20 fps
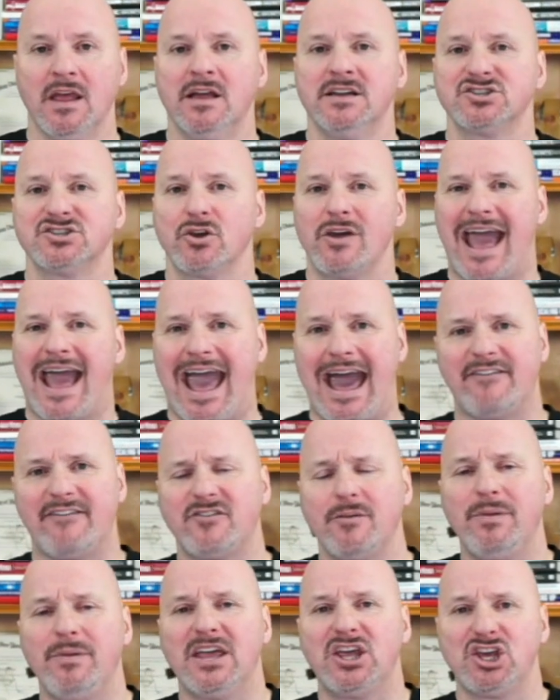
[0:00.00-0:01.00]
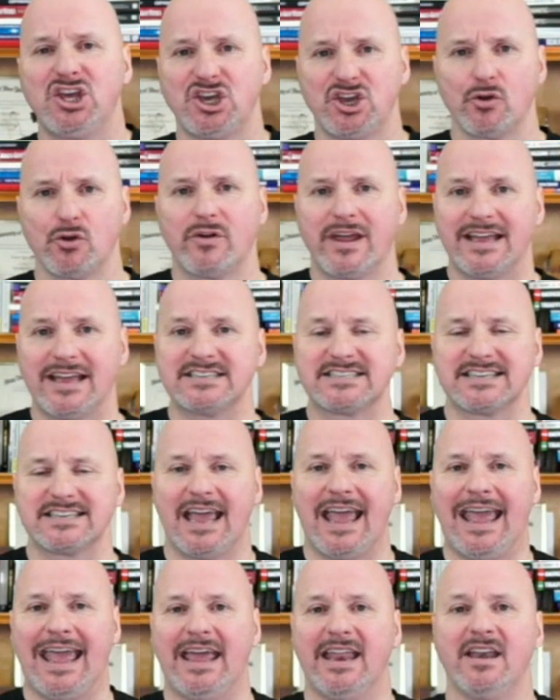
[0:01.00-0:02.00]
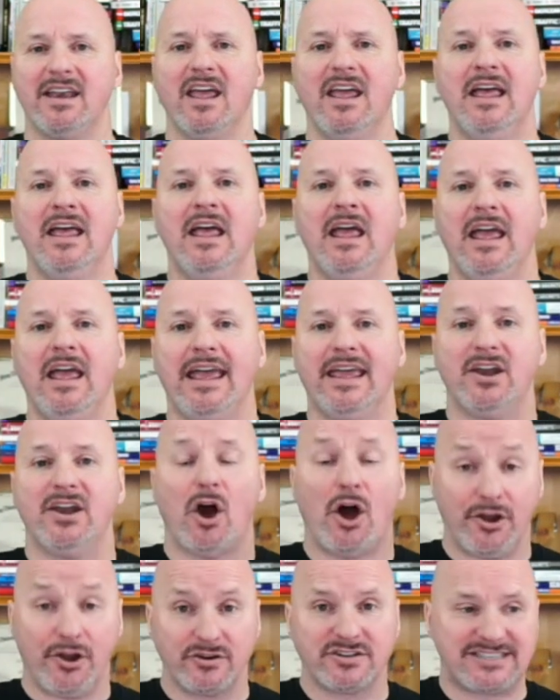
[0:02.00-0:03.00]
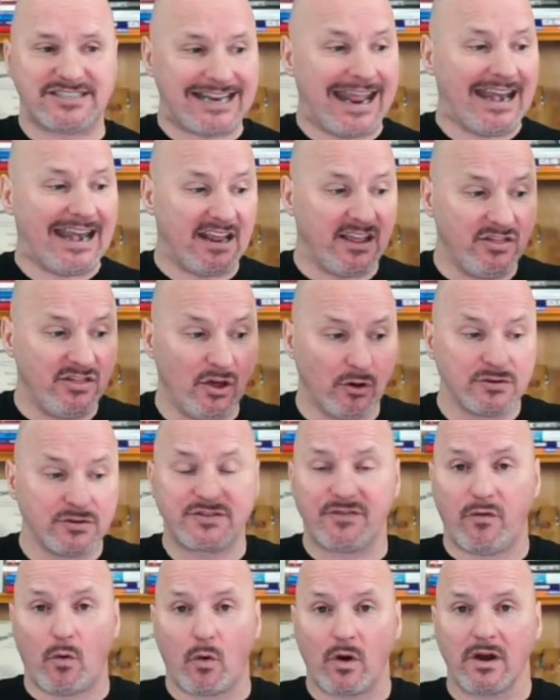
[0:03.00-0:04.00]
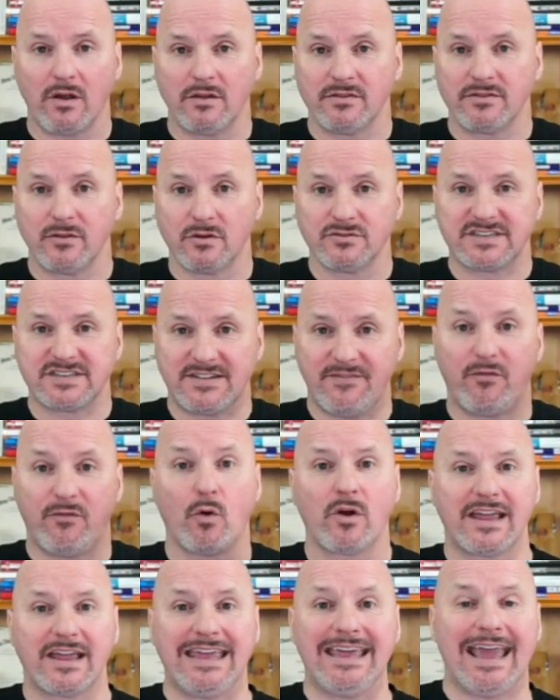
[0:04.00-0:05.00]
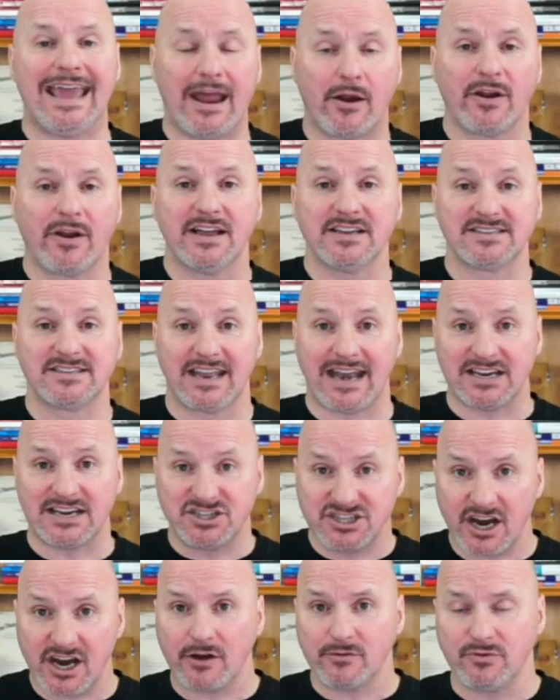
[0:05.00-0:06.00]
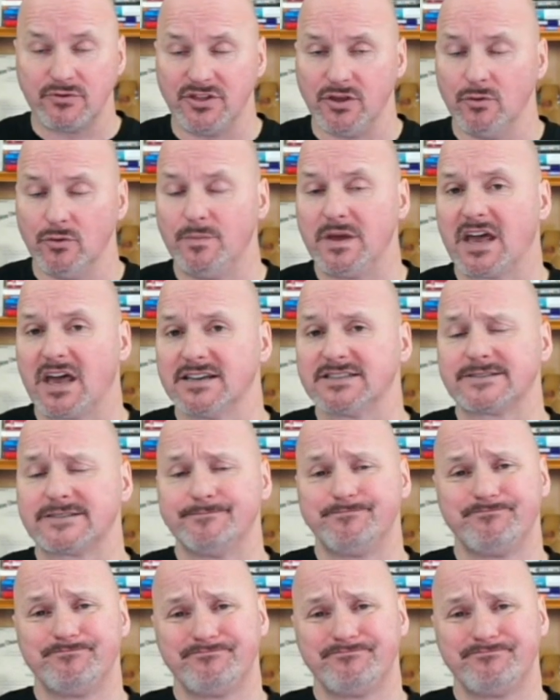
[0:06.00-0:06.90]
So you have to be curious and in understanding those four those four key areas that I shared with you because